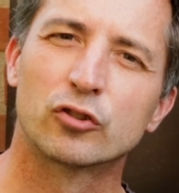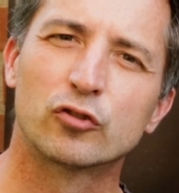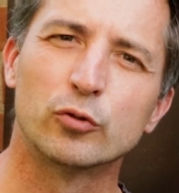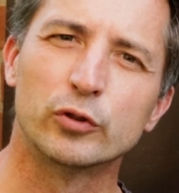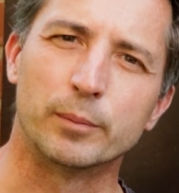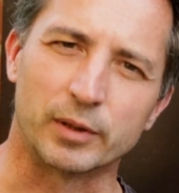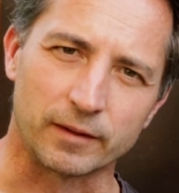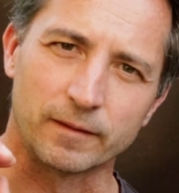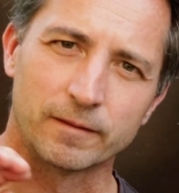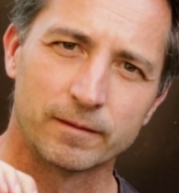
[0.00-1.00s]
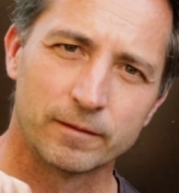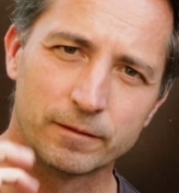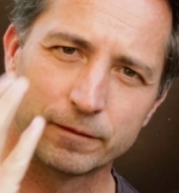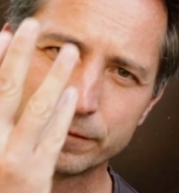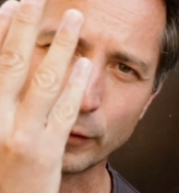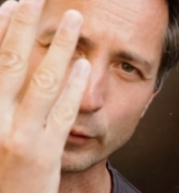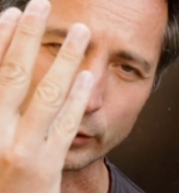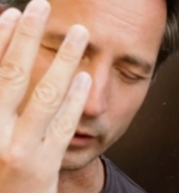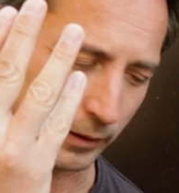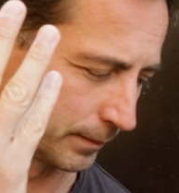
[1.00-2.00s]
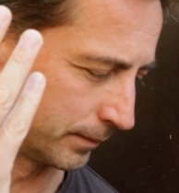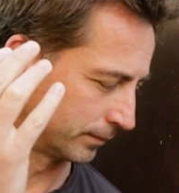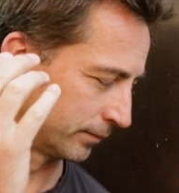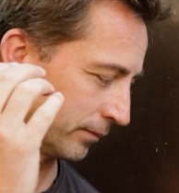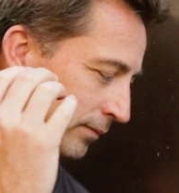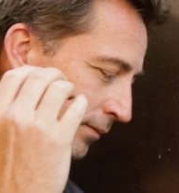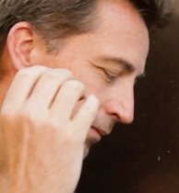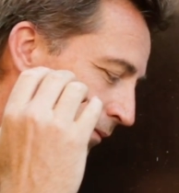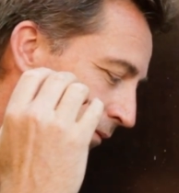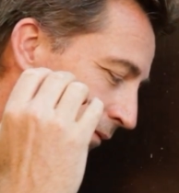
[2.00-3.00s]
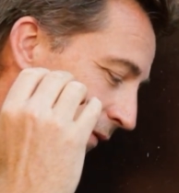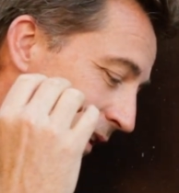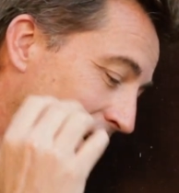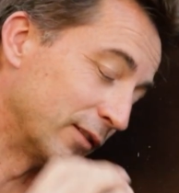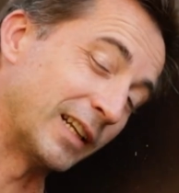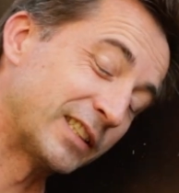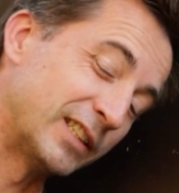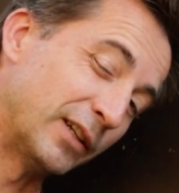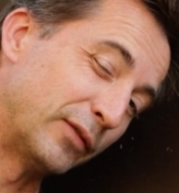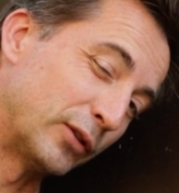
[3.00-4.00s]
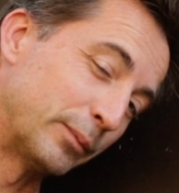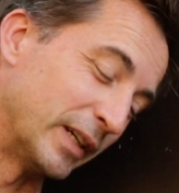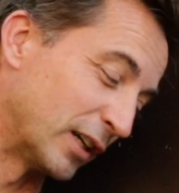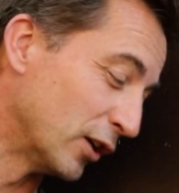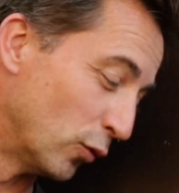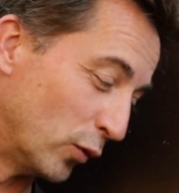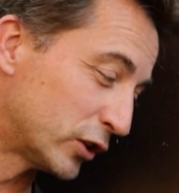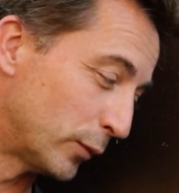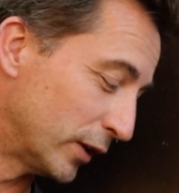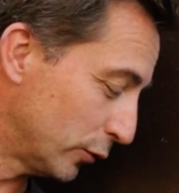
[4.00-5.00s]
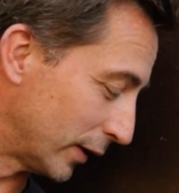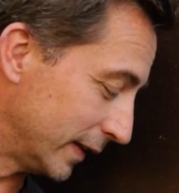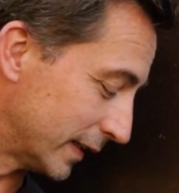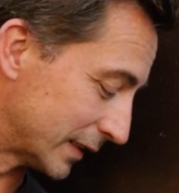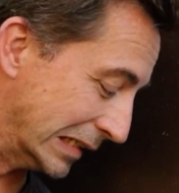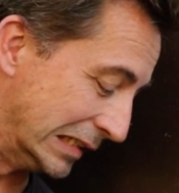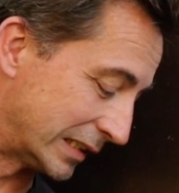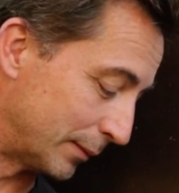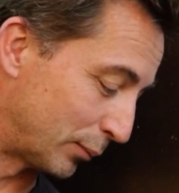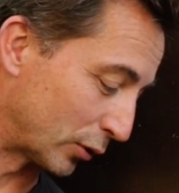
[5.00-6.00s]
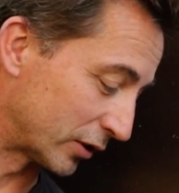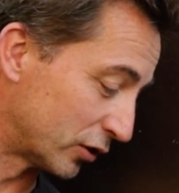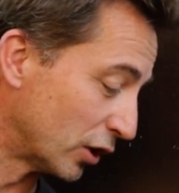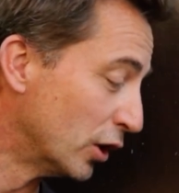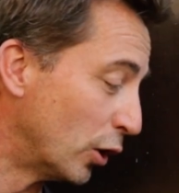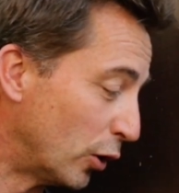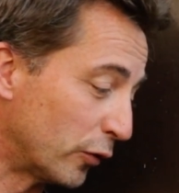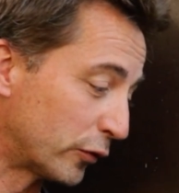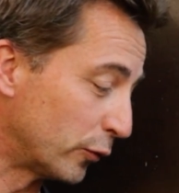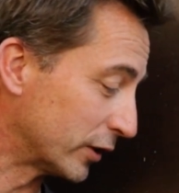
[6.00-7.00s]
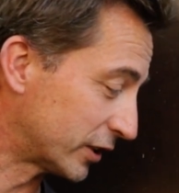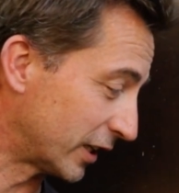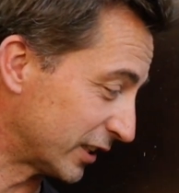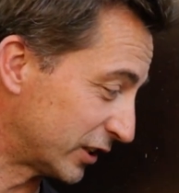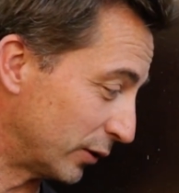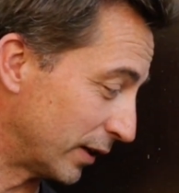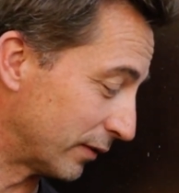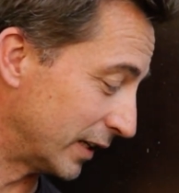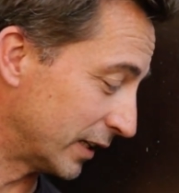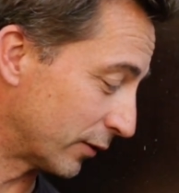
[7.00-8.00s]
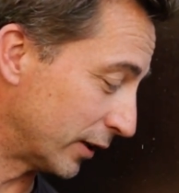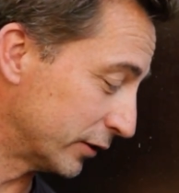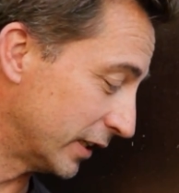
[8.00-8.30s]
Tool number 4. Now, that's a difficult pick. Which one do I think is least important of the ones that I still have laying around